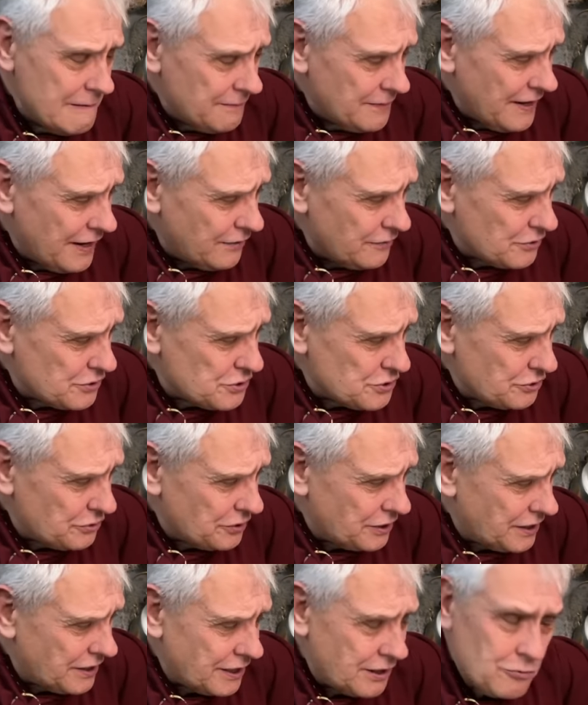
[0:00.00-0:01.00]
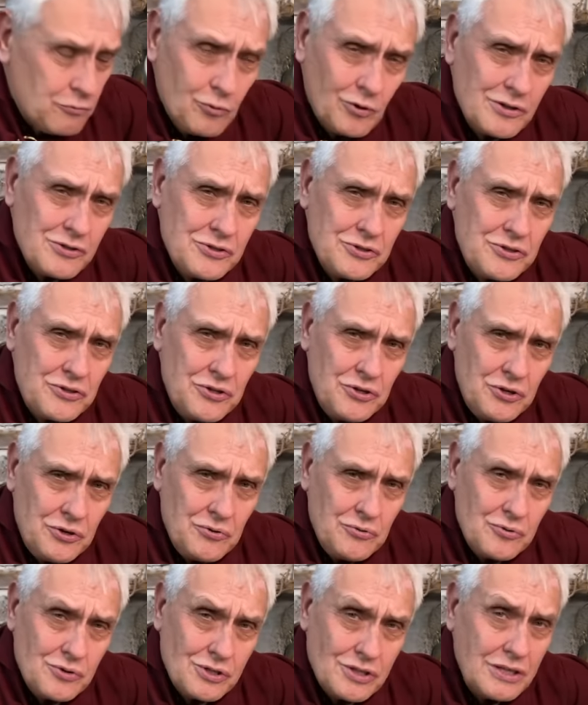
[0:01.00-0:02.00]
Now, the tourniquet wasn't
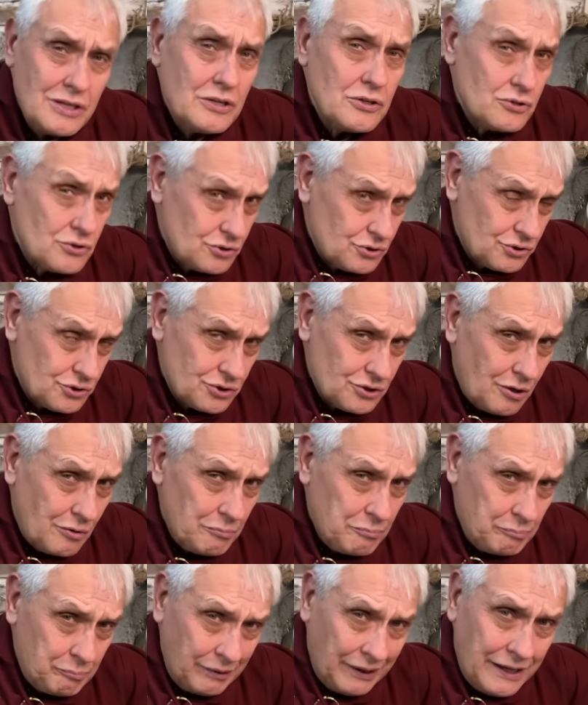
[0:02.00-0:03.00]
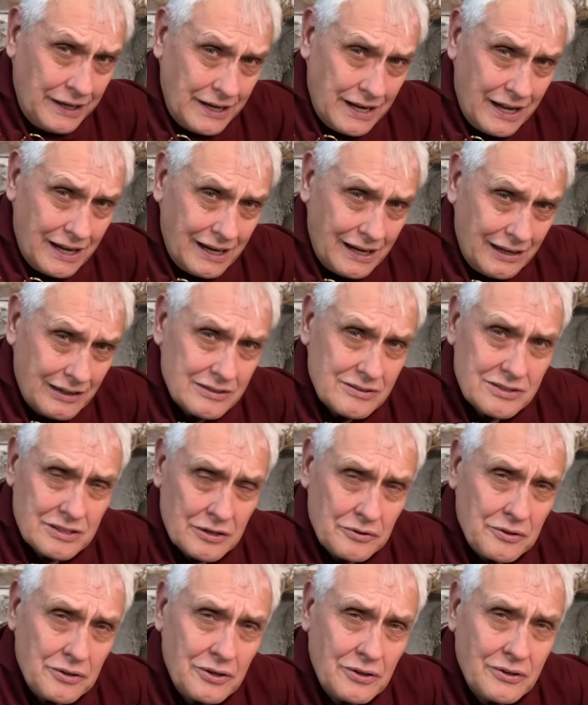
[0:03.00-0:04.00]
used to stop bleeding
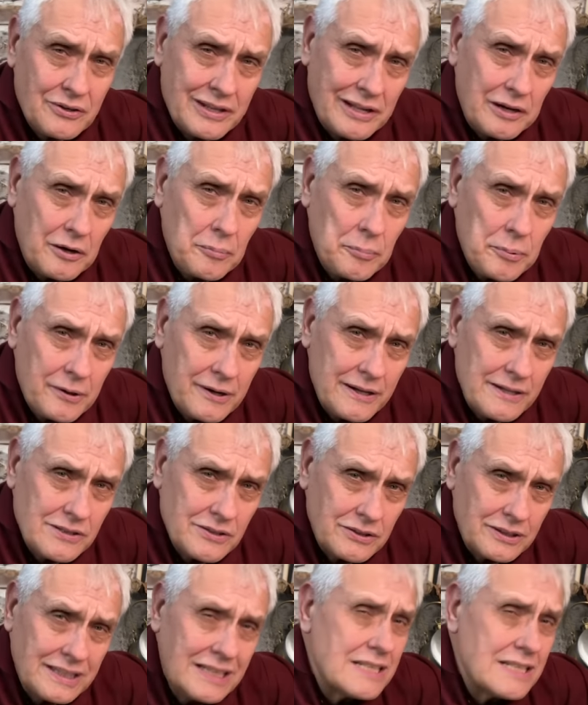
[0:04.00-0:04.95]
so that you could then operate on it.